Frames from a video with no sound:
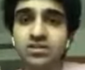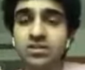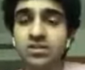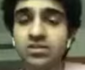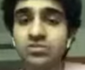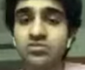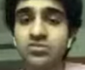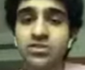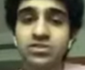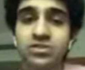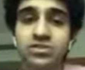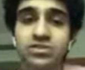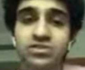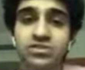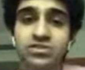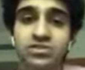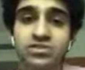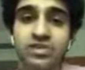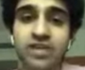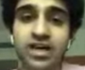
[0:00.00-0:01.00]

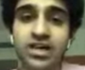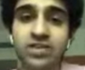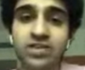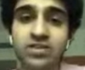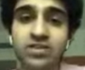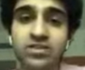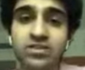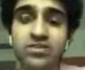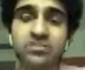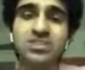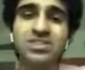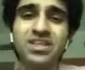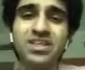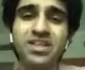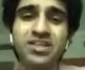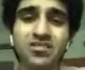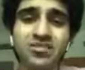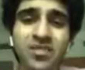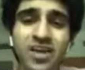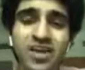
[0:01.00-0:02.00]
features that some
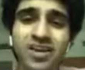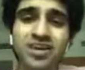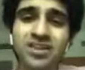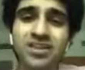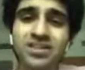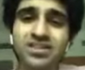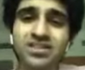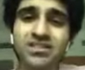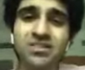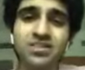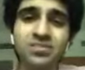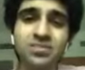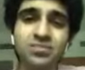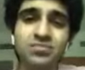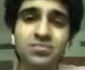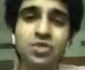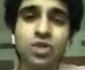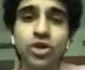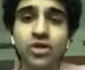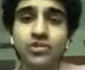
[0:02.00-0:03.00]
skin findings and
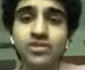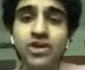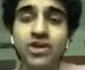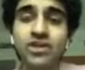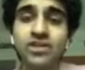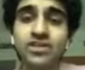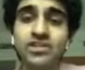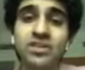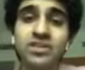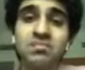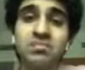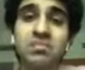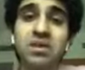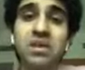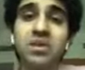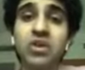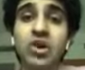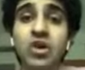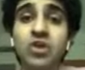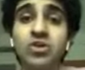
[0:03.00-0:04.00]
some joint findings that
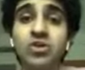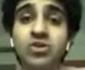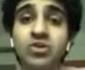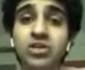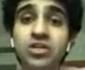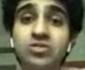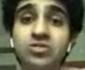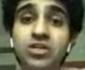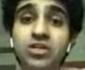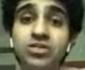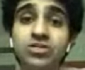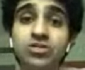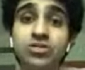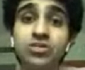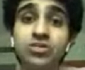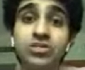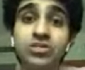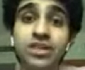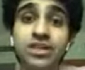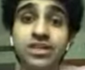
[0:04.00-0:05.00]
may not really be
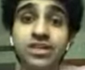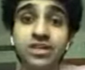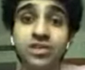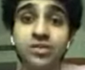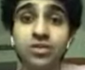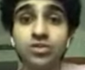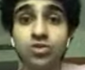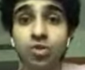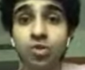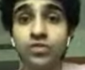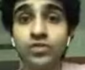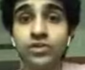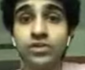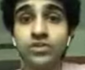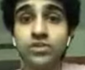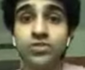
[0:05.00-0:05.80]
associated with COVID.